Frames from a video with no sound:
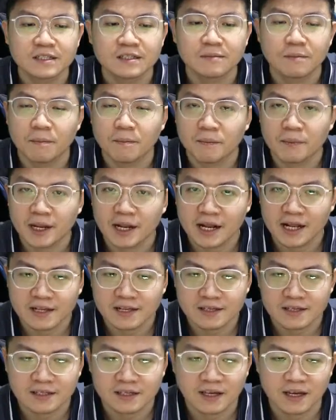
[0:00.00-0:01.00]

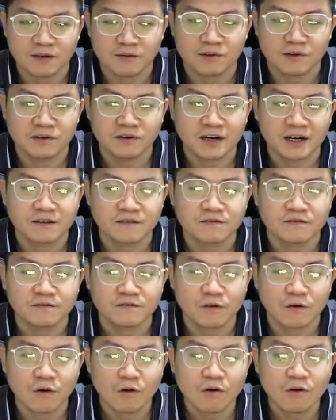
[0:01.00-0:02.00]
millions, and we write
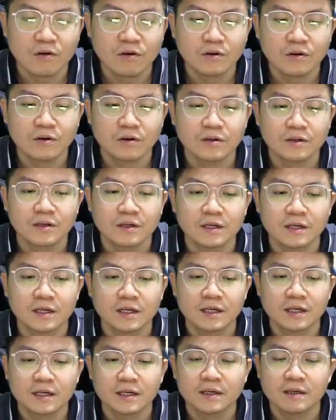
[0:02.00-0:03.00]
4
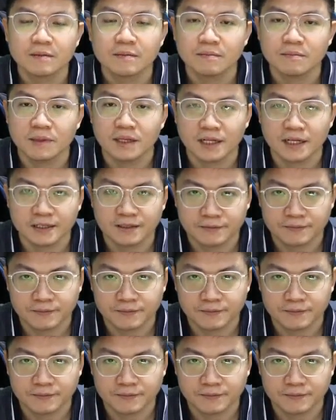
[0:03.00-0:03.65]
million.